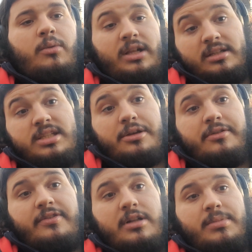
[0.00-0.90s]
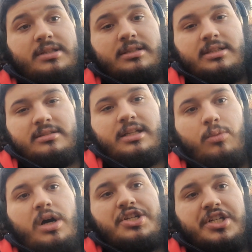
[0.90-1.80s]
That's how you feel, but they're still
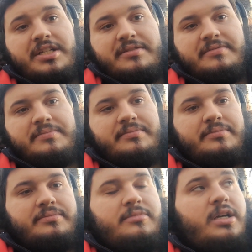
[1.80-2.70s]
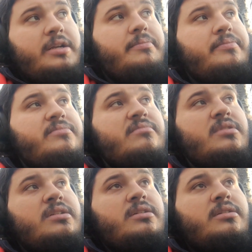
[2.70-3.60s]
watching, right?
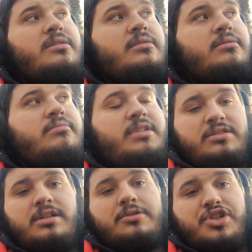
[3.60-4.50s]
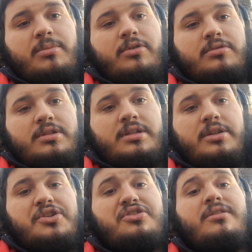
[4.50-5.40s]
They're still troubled.
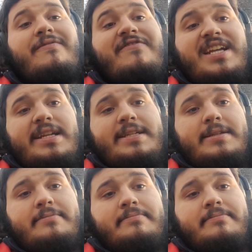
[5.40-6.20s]
You just don't feel it,